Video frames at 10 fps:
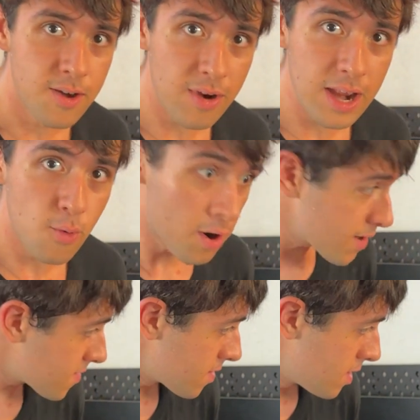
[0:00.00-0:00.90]
really
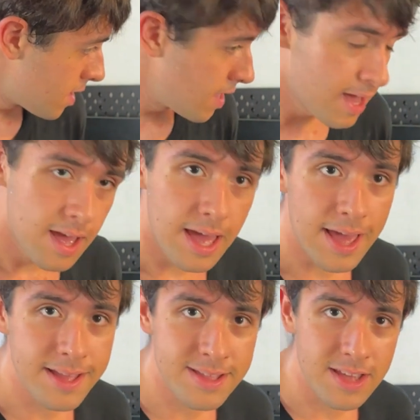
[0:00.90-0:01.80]
works.
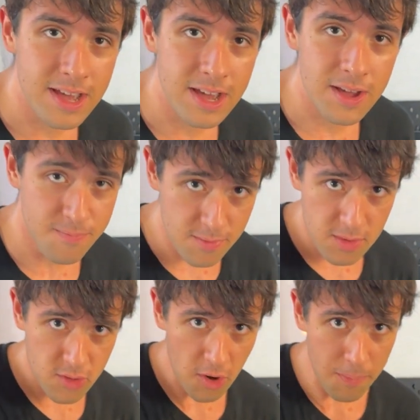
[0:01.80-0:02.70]
And uh,
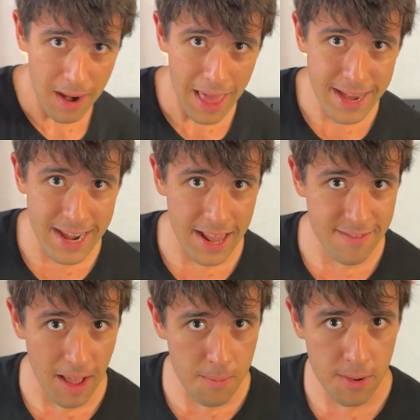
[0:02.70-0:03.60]
drop a like and a
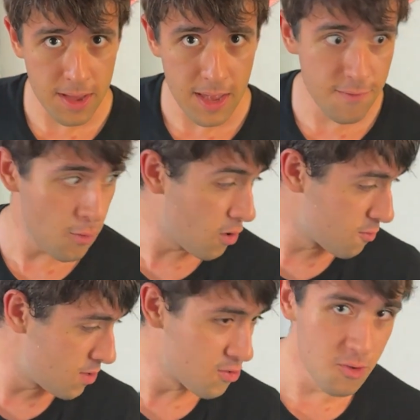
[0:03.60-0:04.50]
sub if you want
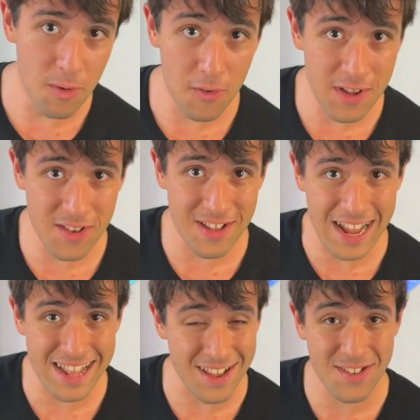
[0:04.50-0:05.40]
me to do more videos
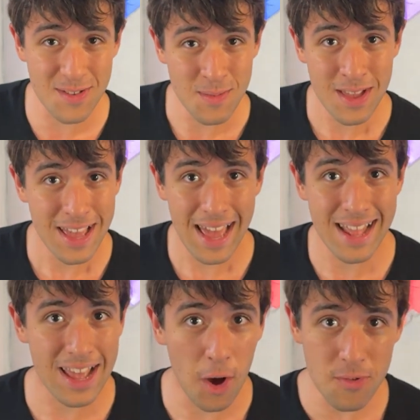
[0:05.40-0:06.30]
like this.
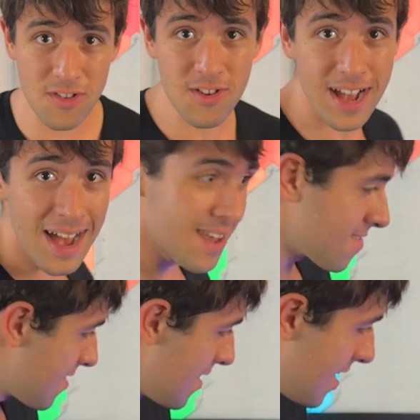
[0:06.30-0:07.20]
And I hope to see you
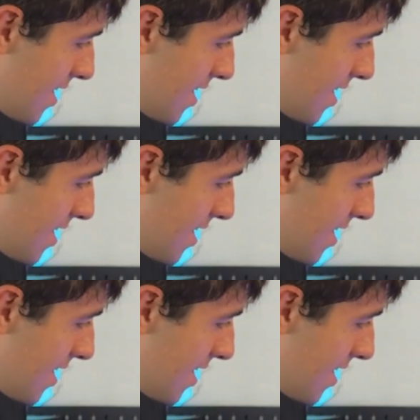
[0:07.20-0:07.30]
guys